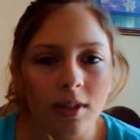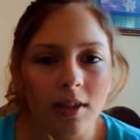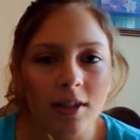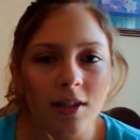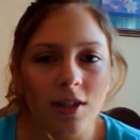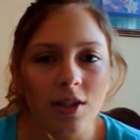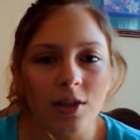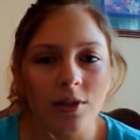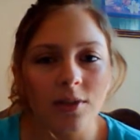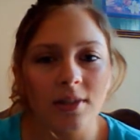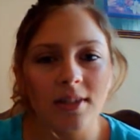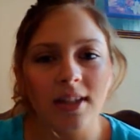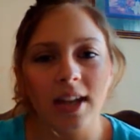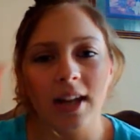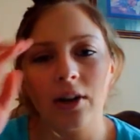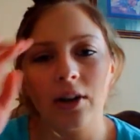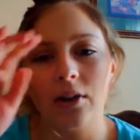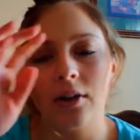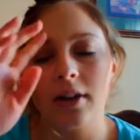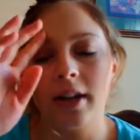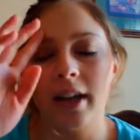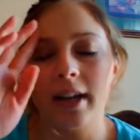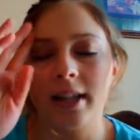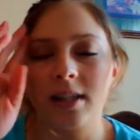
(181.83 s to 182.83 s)
And she was like,
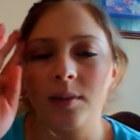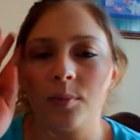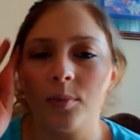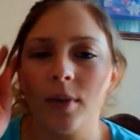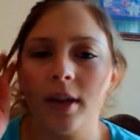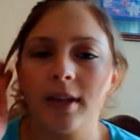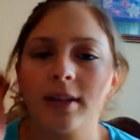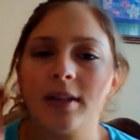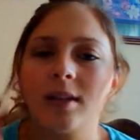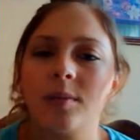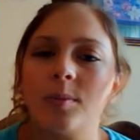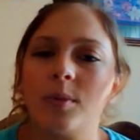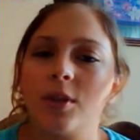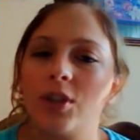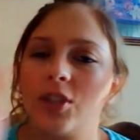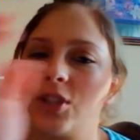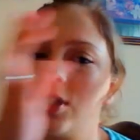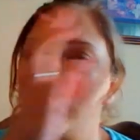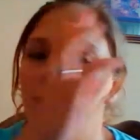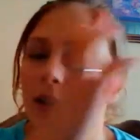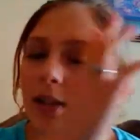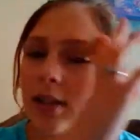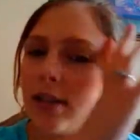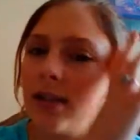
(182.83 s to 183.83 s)
okay, some practice
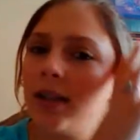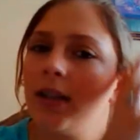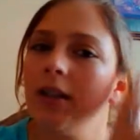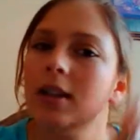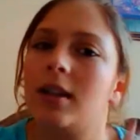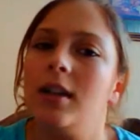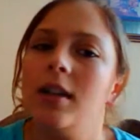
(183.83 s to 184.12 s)
pushes.